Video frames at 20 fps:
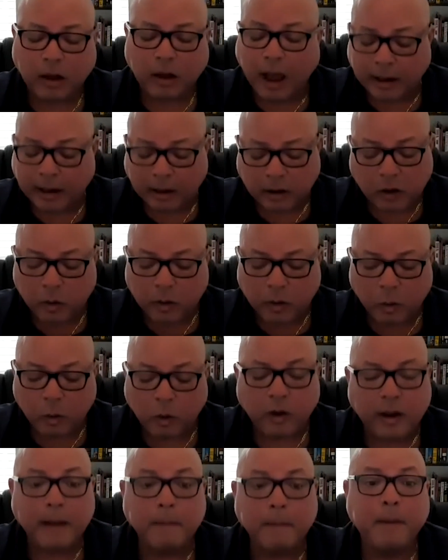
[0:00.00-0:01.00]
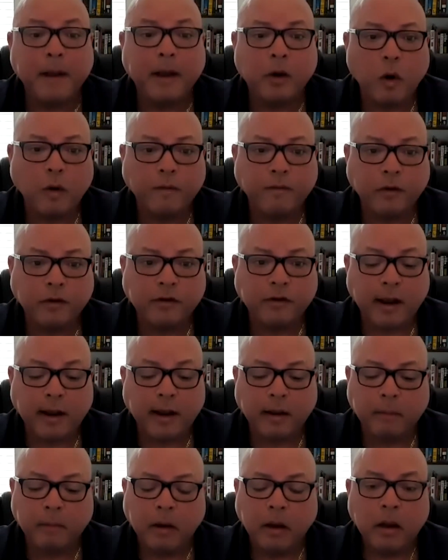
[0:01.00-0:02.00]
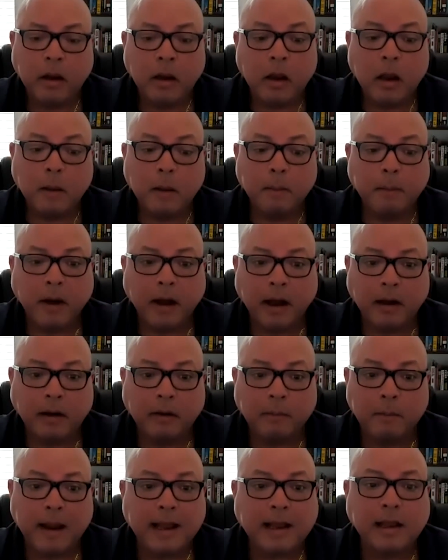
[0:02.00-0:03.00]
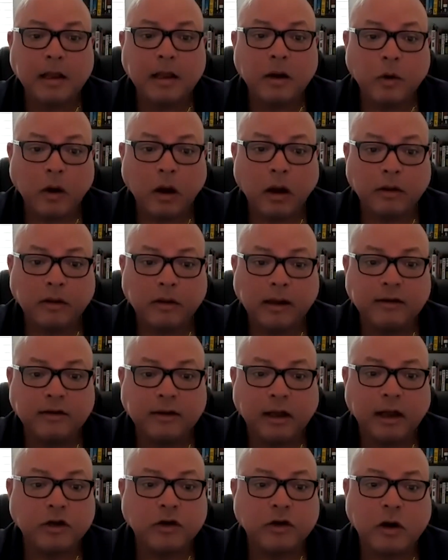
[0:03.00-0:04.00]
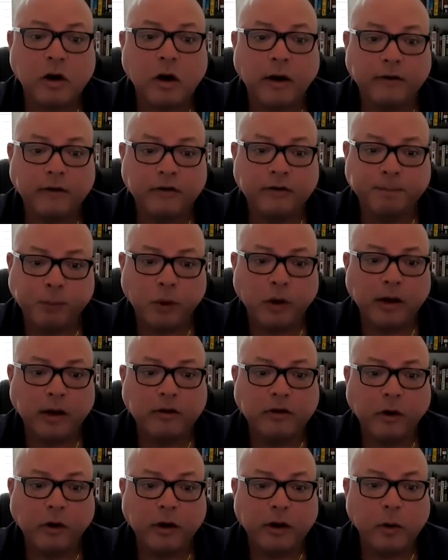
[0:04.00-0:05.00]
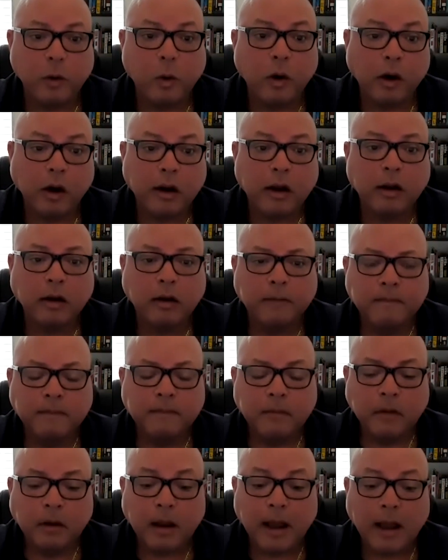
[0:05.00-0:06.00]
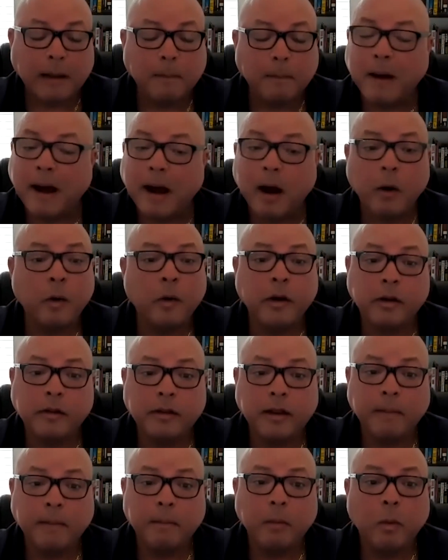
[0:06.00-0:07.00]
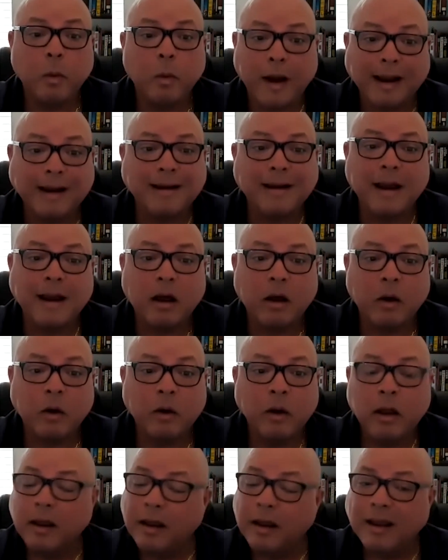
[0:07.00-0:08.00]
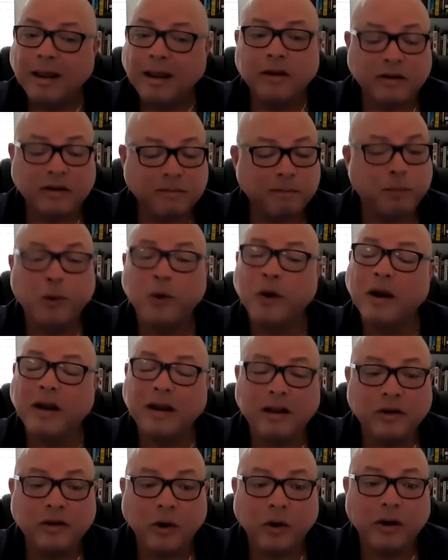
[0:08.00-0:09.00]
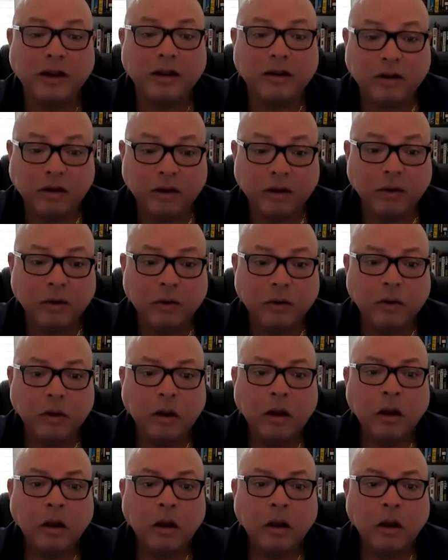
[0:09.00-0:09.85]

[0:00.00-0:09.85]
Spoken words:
I know it will get better over time, but making these electric cars is pretty dirty work, and powering them right now is pretty dirty too,